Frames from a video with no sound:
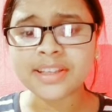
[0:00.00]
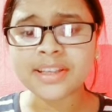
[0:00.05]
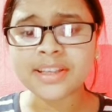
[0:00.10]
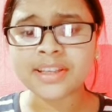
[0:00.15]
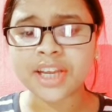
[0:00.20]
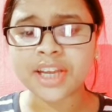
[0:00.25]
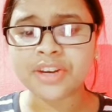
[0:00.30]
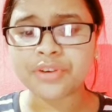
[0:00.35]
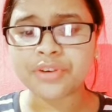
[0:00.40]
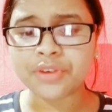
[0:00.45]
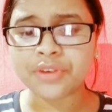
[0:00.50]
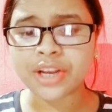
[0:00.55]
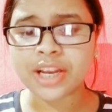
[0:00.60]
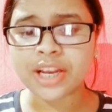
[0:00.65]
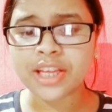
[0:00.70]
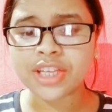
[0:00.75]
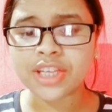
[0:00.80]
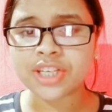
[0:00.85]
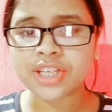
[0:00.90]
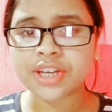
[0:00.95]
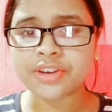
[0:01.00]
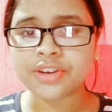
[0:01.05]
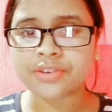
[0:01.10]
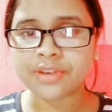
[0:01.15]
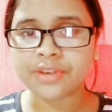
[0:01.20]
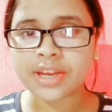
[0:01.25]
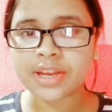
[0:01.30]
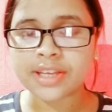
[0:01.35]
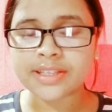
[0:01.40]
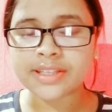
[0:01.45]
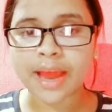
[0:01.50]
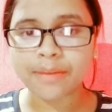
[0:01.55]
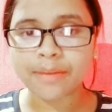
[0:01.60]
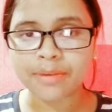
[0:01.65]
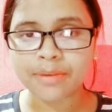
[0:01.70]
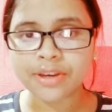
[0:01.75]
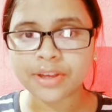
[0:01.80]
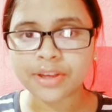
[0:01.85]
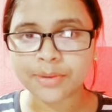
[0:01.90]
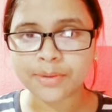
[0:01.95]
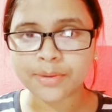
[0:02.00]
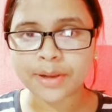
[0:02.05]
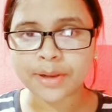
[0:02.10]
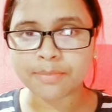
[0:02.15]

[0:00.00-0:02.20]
then religion, race, everything